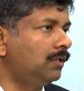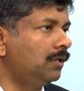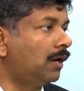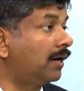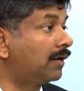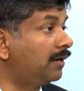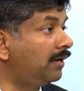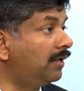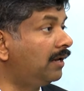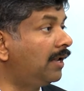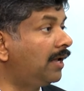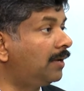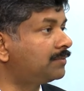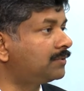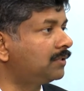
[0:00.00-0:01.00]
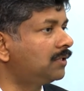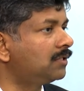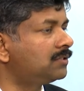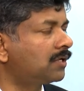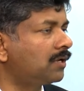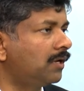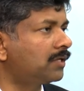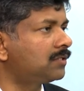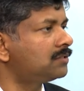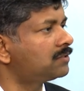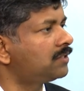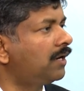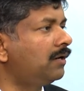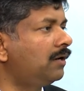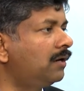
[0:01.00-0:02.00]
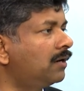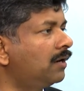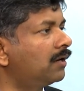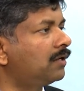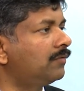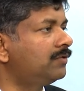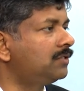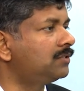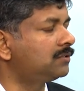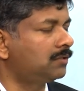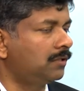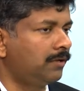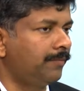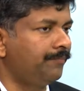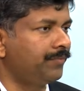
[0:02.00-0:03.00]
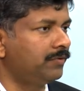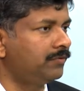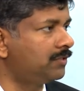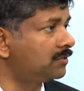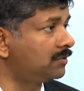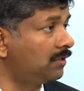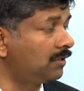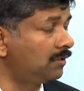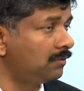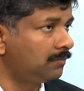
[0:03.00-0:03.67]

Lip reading: R&D labs. So there is a standard connect which is there.